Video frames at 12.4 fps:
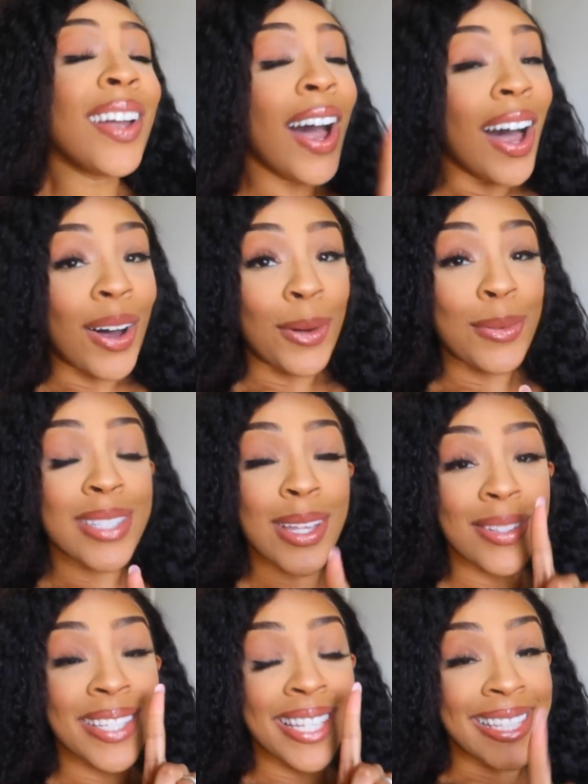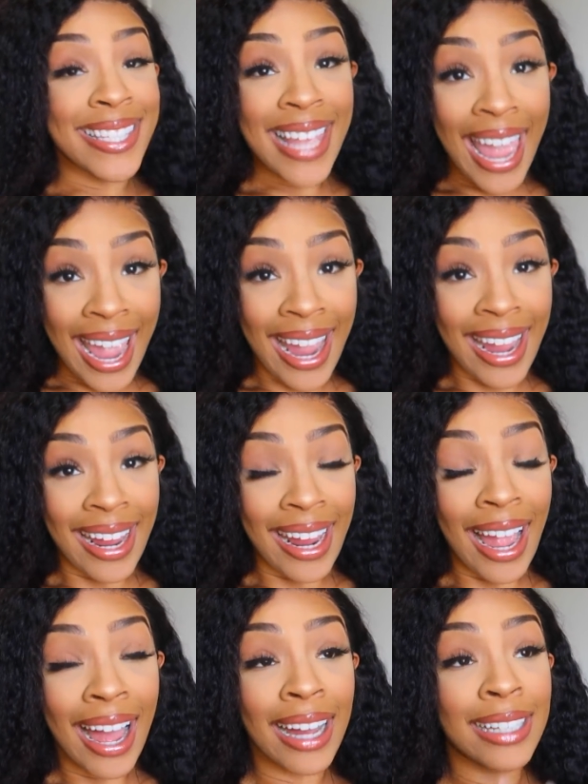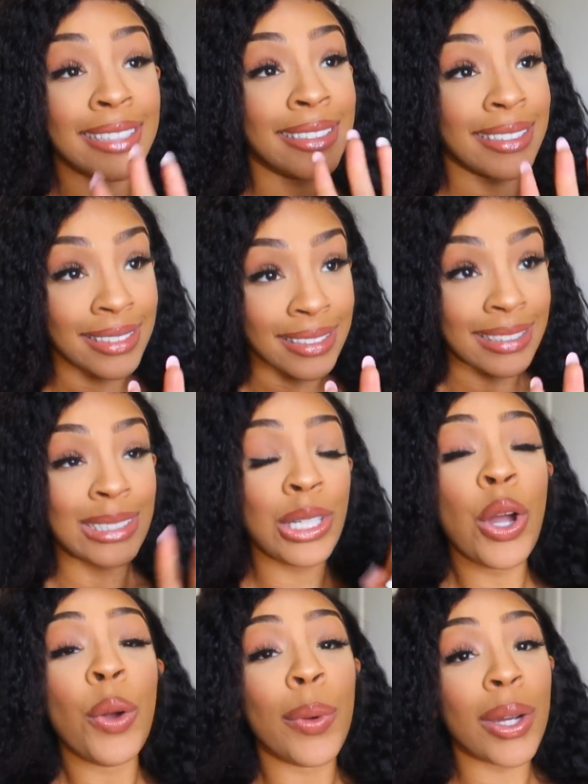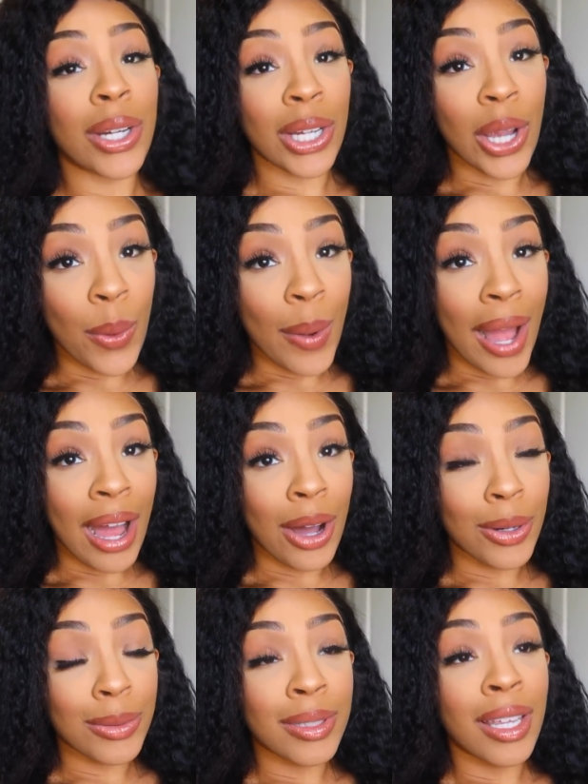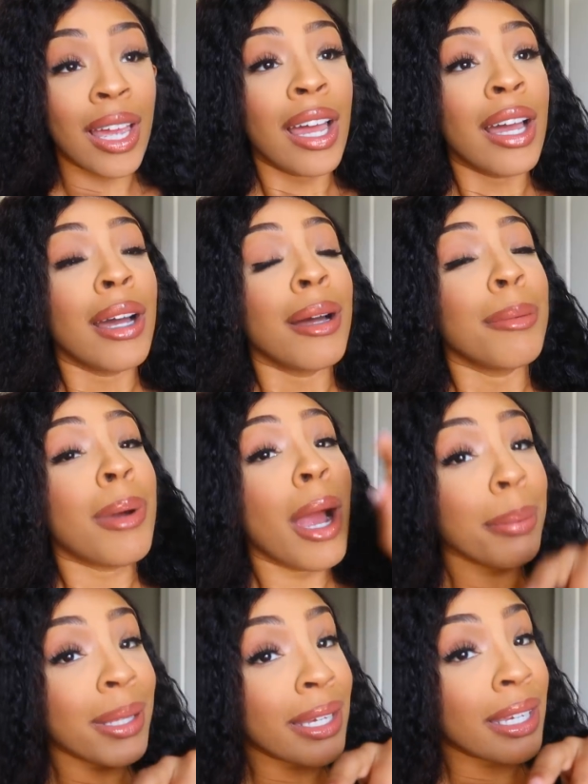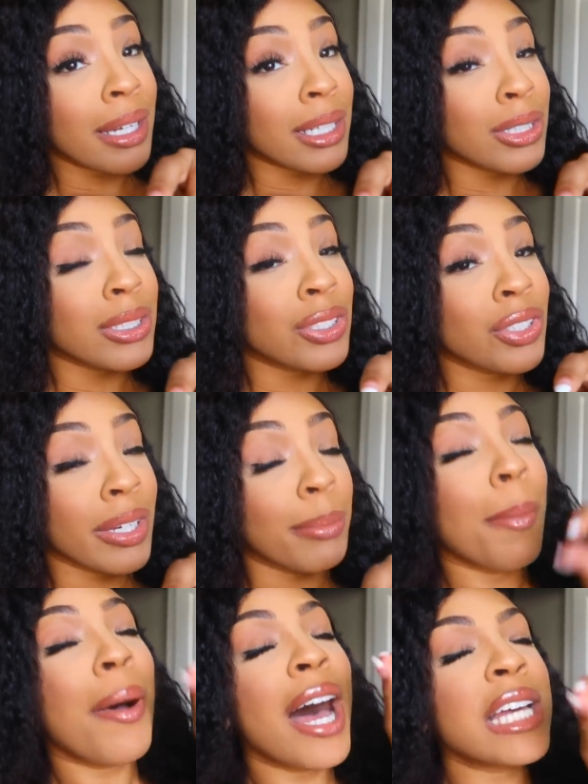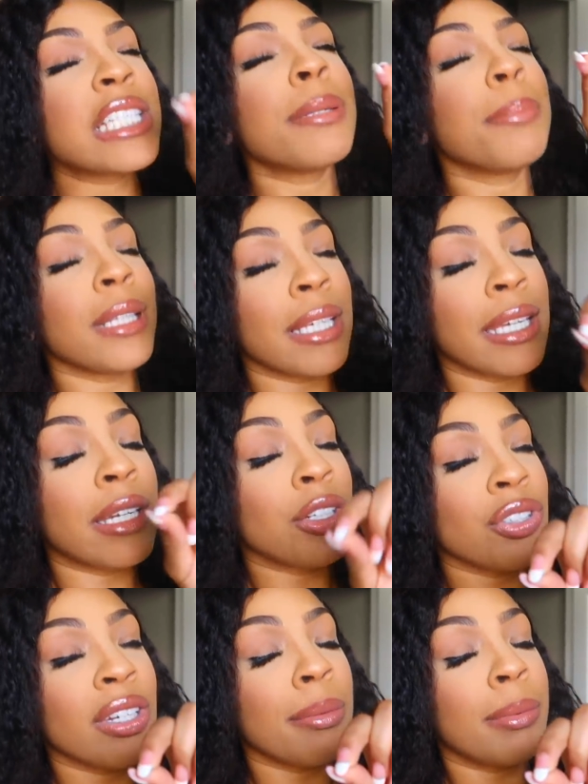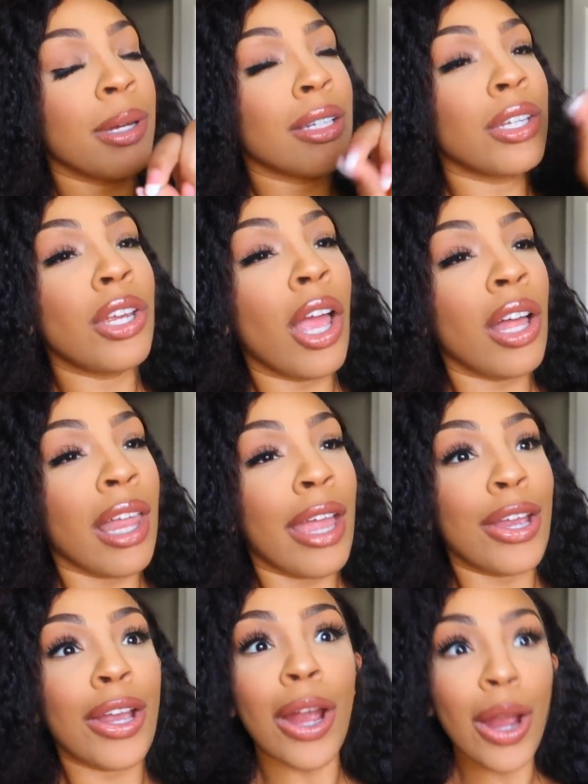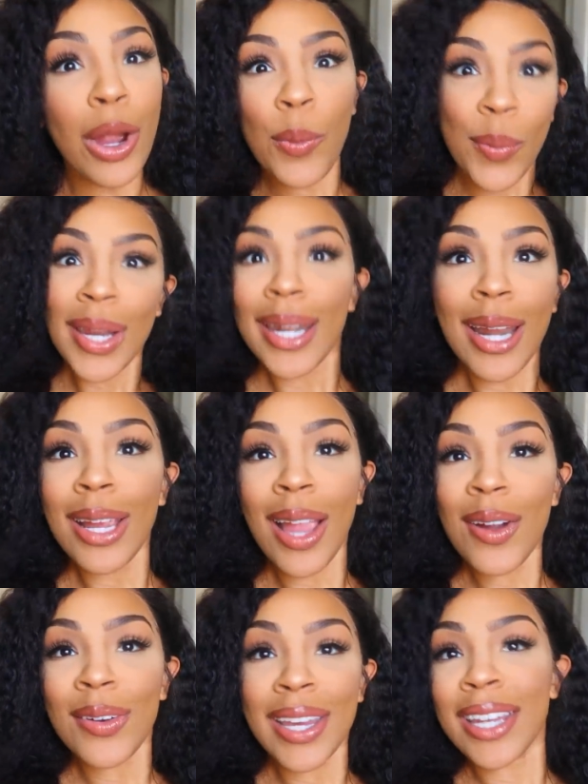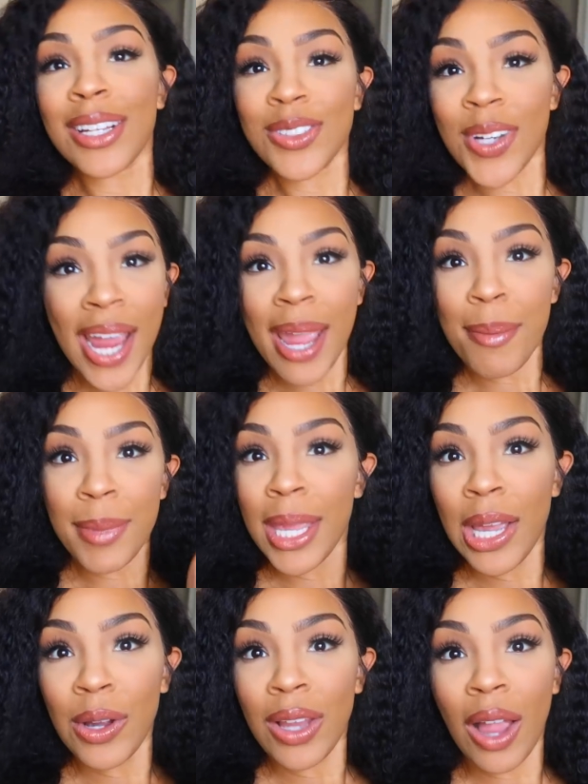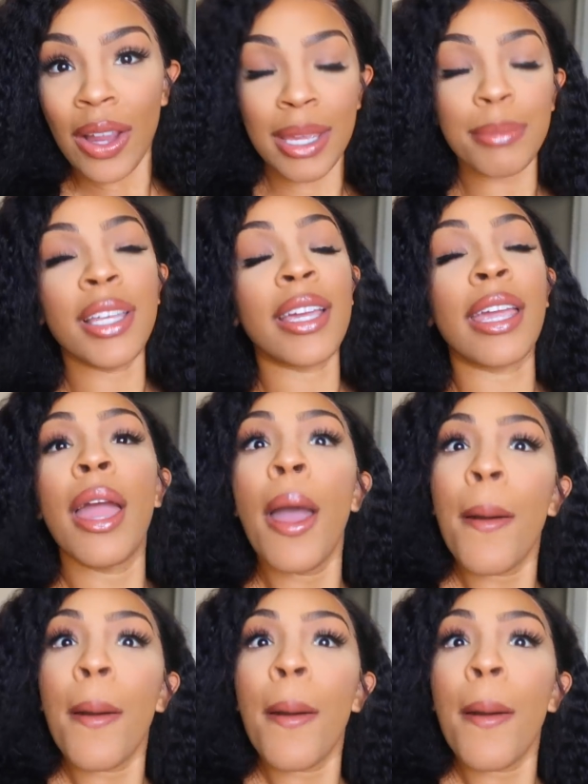So today, we're going to go out. Probably get a trim, possibly get a treadmill. I know y'all like, girl, when are y'all gonna get a treadmill? Y'all keep looking,